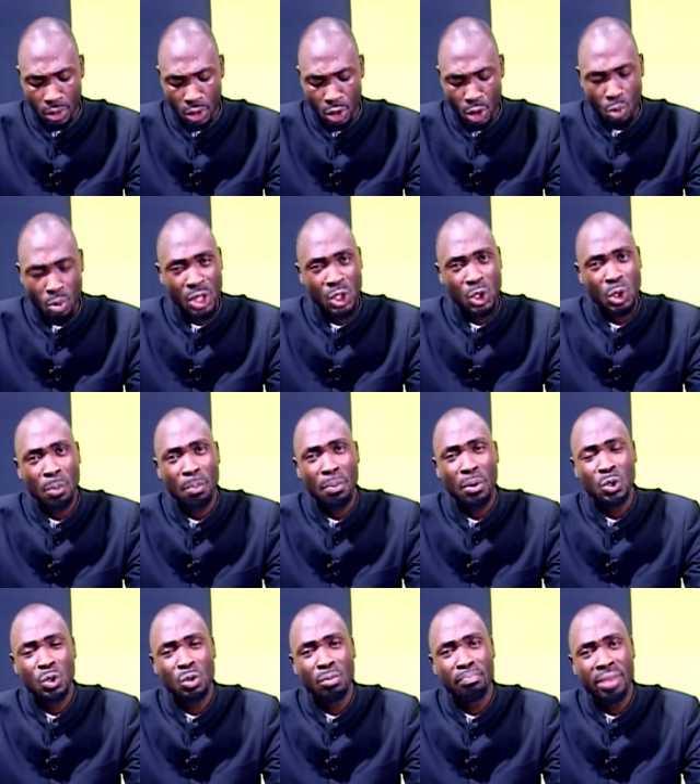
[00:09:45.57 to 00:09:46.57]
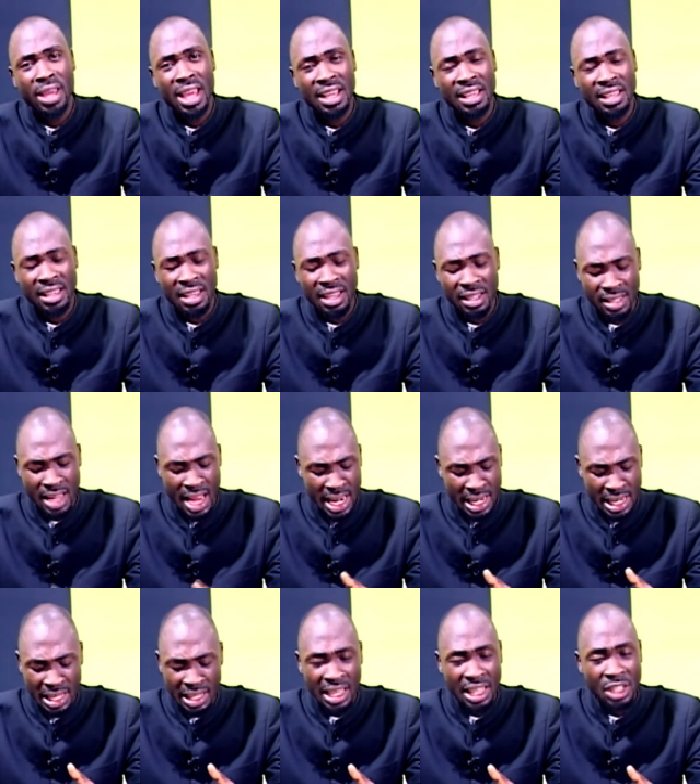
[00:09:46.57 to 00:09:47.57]
You are supposed to bear kids. I
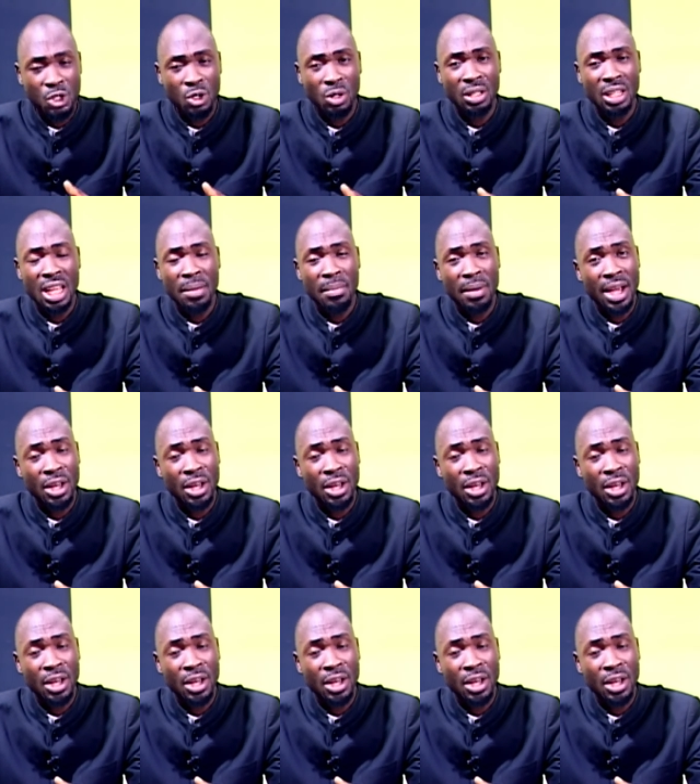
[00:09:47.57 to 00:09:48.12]
didn't get your name.